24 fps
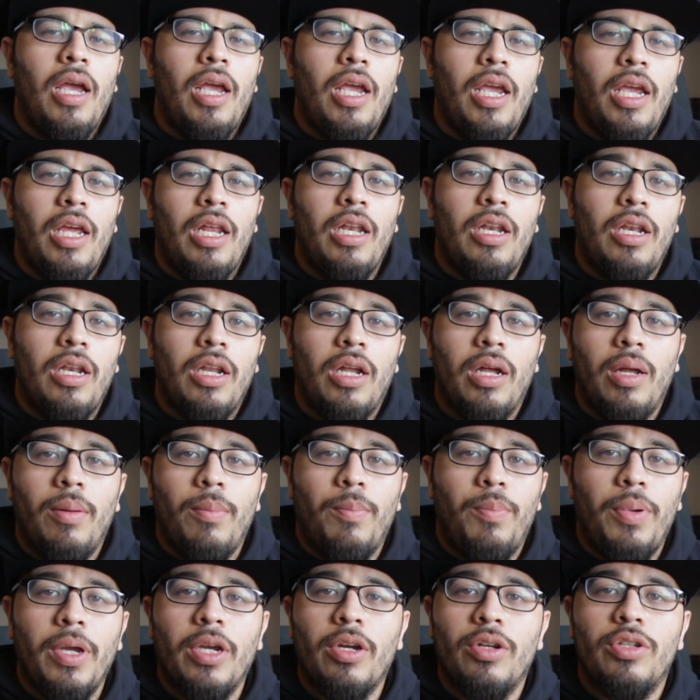in
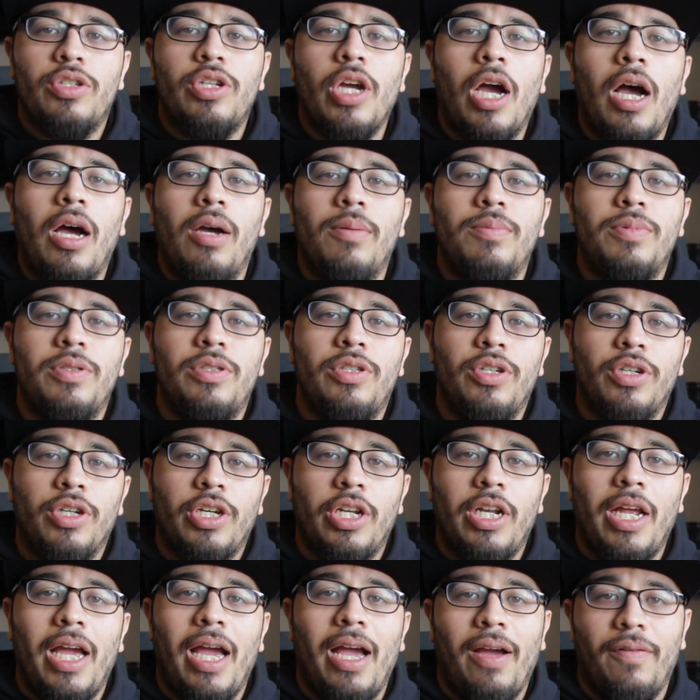bigger jobs you're
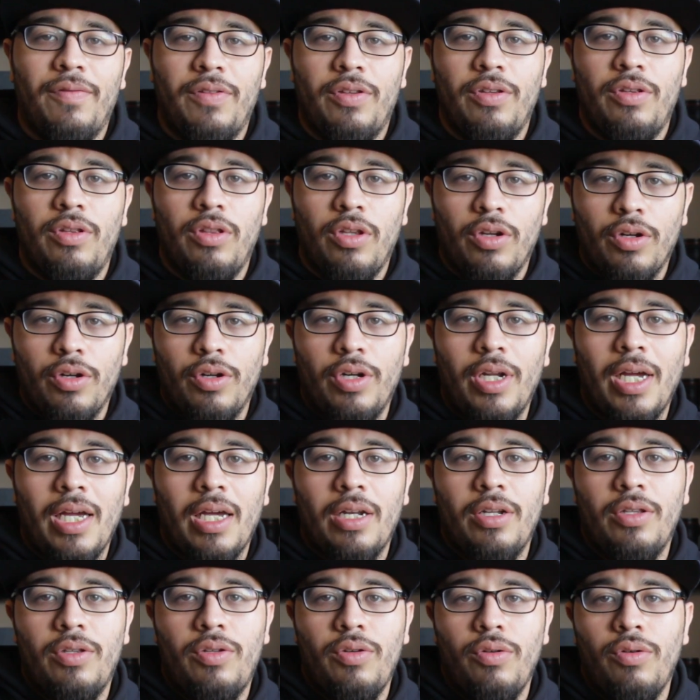gonna have to learn
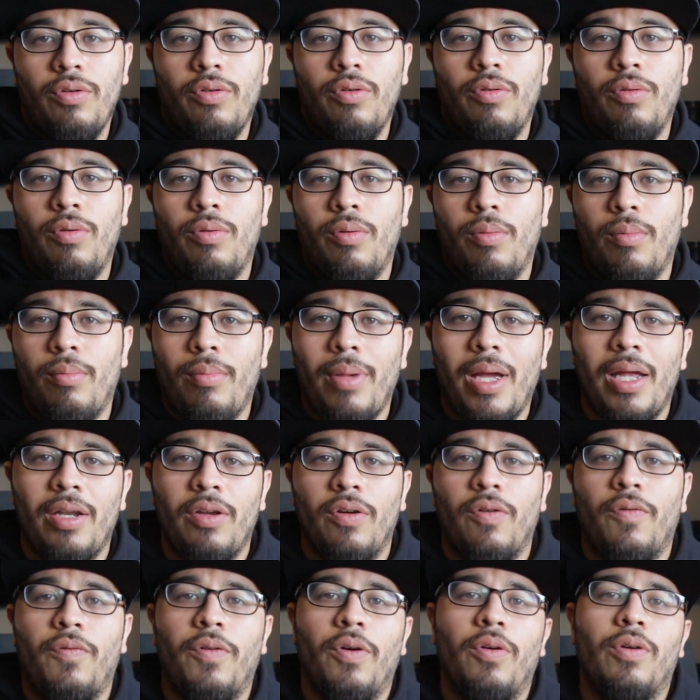how to do
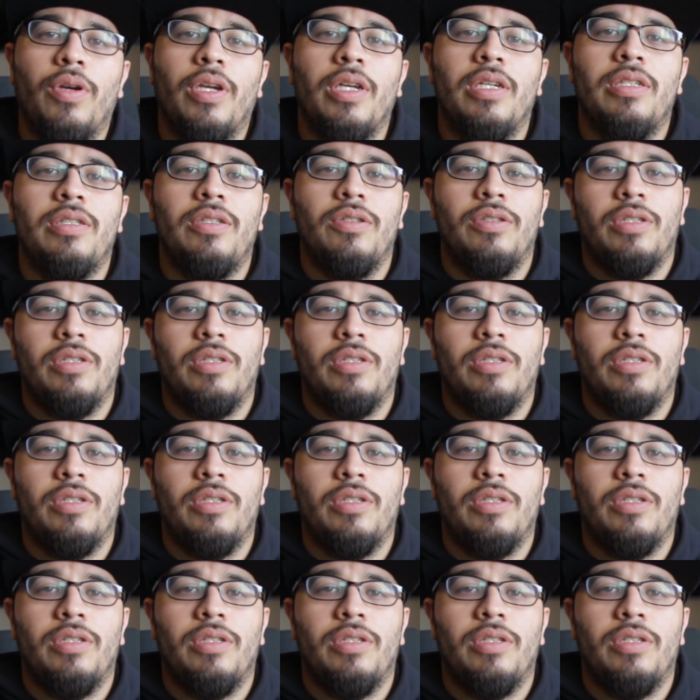manual focus.